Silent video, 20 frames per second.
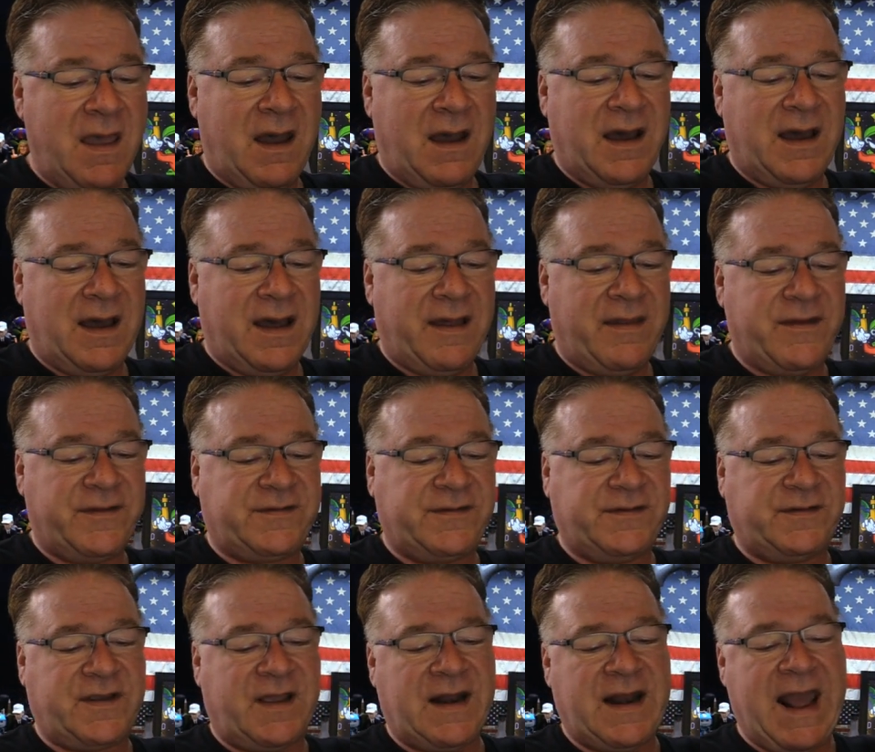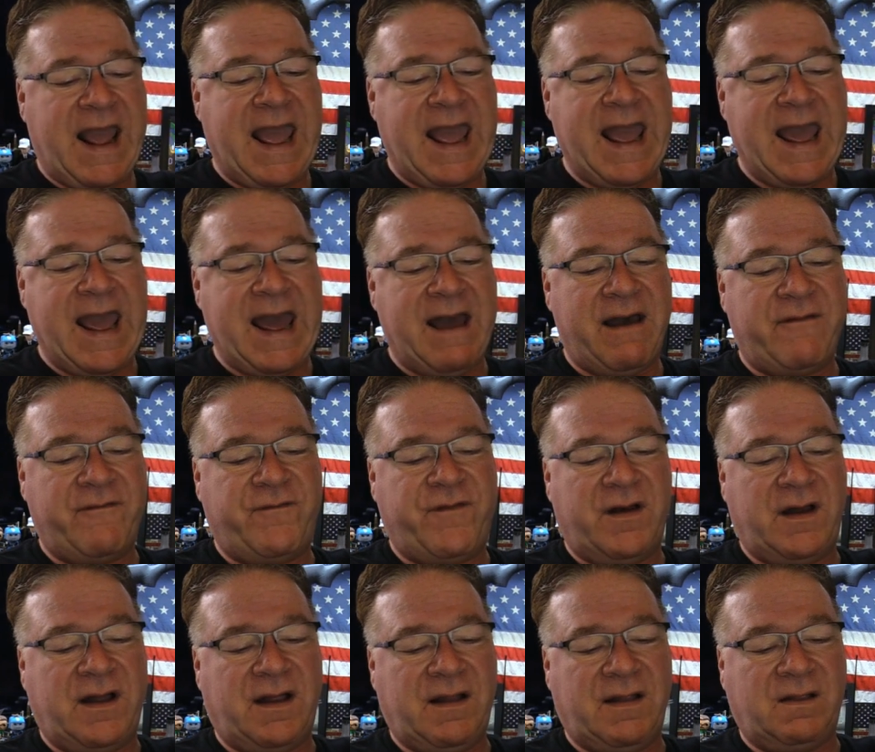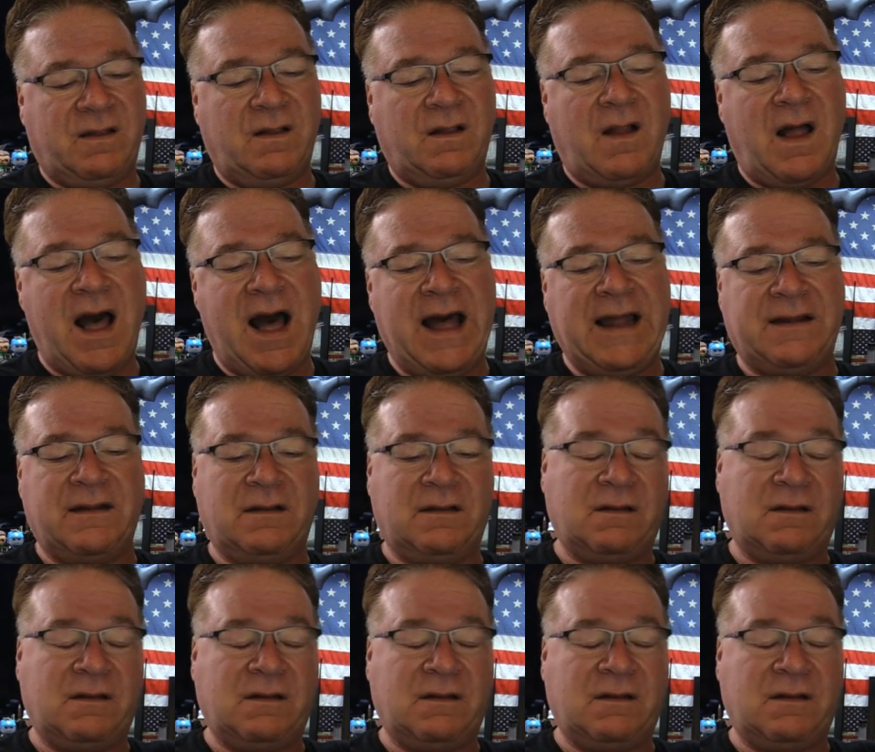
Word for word: Uh, this is going to have a lot,